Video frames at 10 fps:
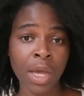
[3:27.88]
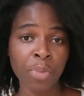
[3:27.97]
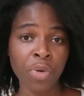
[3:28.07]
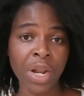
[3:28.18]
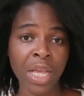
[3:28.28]

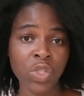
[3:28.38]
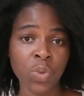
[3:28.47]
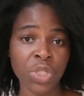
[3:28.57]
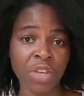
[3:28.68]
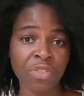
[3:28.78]

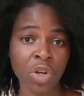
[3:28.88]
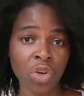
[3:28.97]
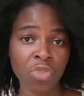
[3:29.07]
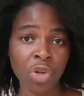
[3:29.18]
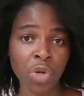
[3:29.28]
products which have a
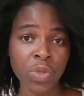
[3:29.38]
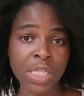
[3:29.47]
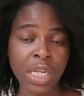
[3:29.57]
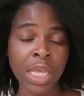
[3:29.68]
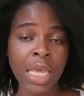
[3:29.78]
lot of
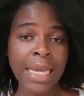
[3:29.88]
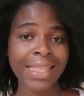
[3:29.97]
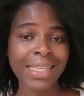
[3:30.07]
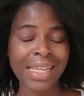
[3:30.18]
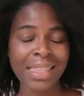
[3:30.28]
gluten.
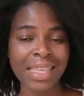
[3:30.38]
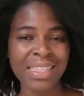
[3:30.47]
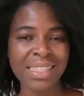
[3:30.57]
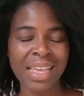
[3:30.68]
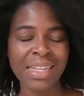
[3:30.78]
These are
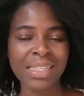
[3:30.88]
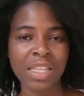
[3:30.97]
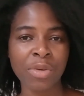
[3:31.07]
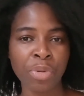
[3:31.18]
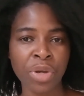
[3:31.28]
things that
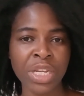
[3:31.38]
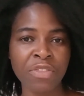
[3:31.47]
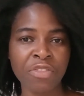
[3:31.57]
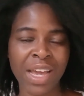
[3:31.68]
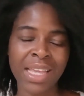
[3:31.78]
the body
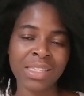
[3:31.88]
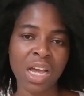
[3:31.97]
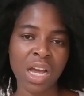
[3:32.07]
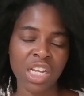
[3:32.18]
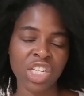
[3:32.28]
finds
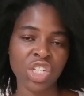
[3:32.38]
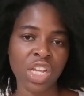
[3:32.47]
hard